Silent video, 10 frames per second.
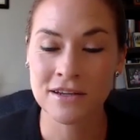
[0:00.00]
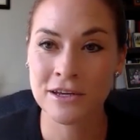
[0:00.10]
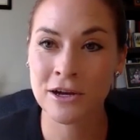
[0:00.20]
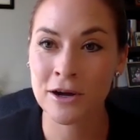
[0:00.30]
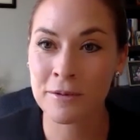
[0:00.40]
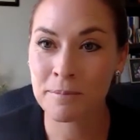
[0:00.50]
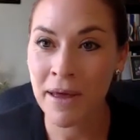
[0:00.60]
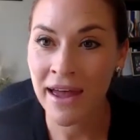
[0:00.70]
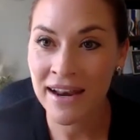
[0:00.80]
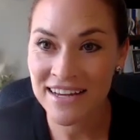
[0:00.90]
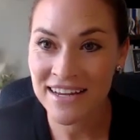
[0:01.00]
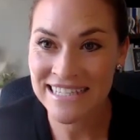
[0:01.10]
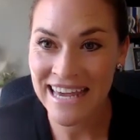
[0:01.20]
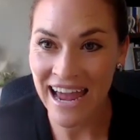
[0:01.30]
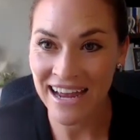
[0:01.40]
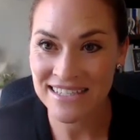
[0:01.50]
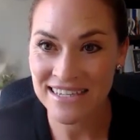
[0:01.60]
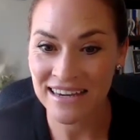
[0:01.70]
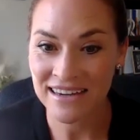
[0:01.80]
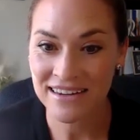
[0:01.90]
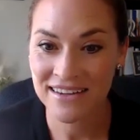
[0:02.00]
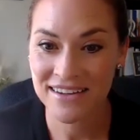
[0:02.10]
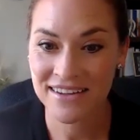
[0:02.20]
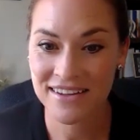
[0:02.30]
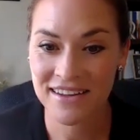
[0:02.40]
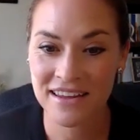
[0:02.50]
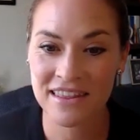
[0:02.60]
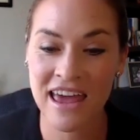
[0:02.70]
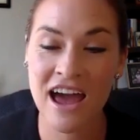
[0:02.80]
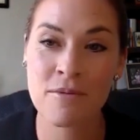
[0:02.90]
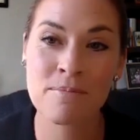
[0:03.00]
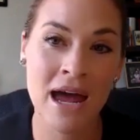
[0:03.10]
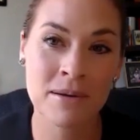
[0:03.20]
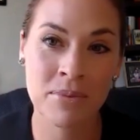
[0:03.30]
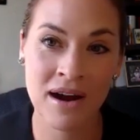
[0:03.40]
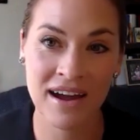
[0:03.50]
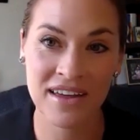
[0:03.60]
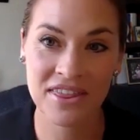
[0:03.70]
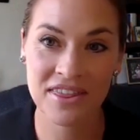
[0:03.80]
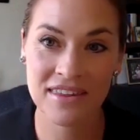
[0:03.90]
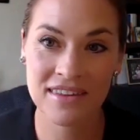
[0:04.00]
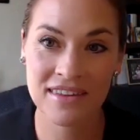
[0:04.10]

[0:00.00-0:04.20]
Your pet is gassy. They have bad breath.